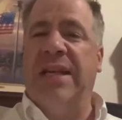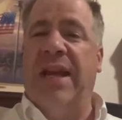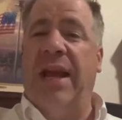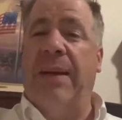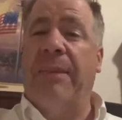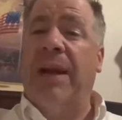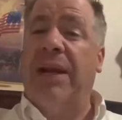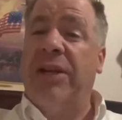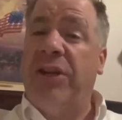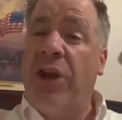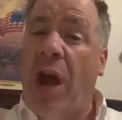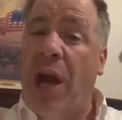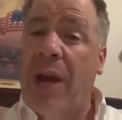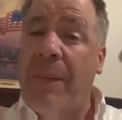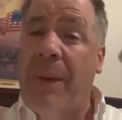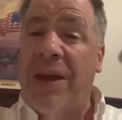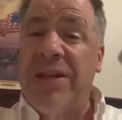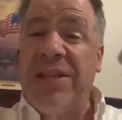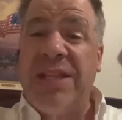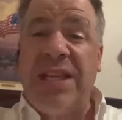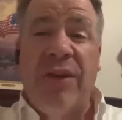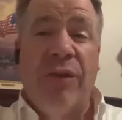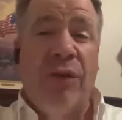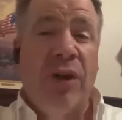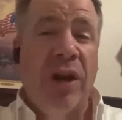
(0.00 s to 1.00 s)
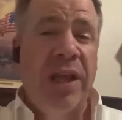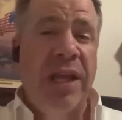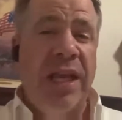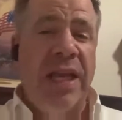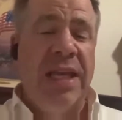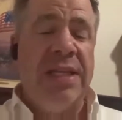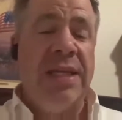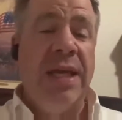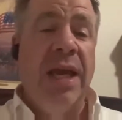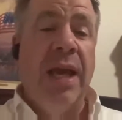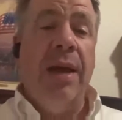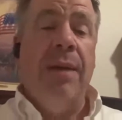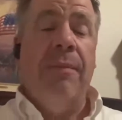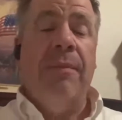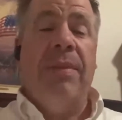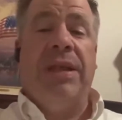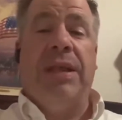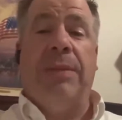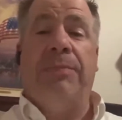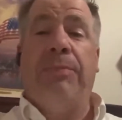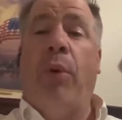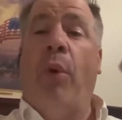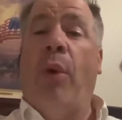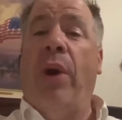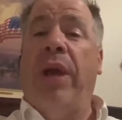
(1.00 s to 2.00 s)
I'm going to talk about several of these, but the
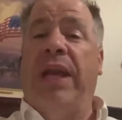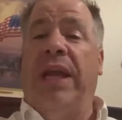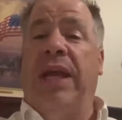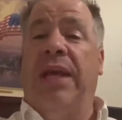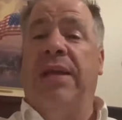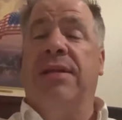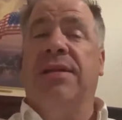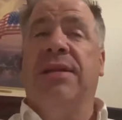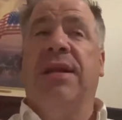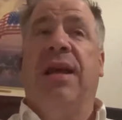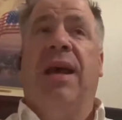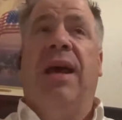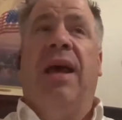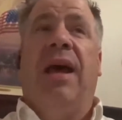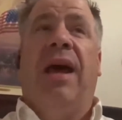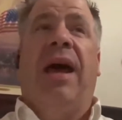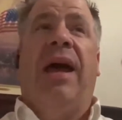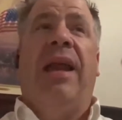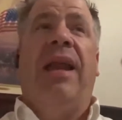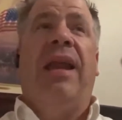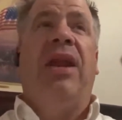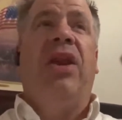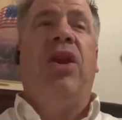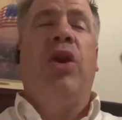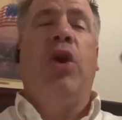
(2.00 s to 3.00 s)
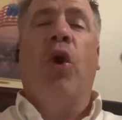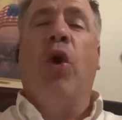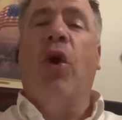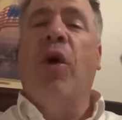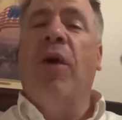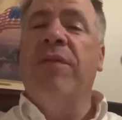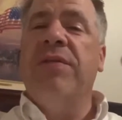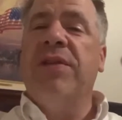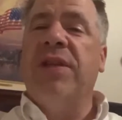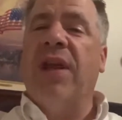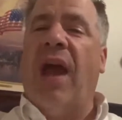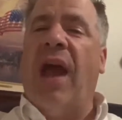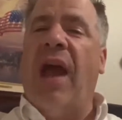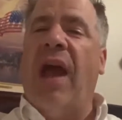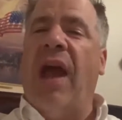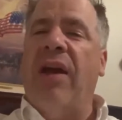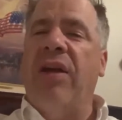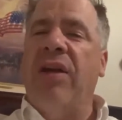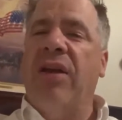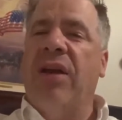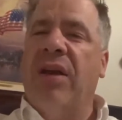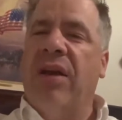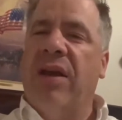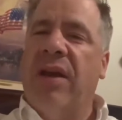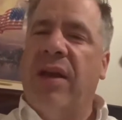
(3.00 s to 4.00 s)
point is, nerves
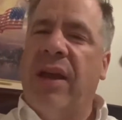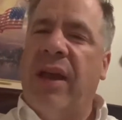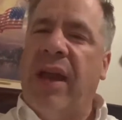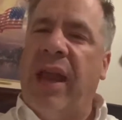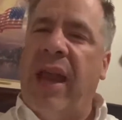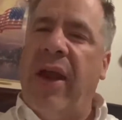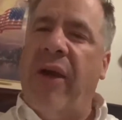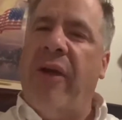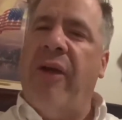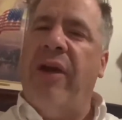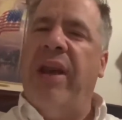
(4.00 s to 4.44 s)
carry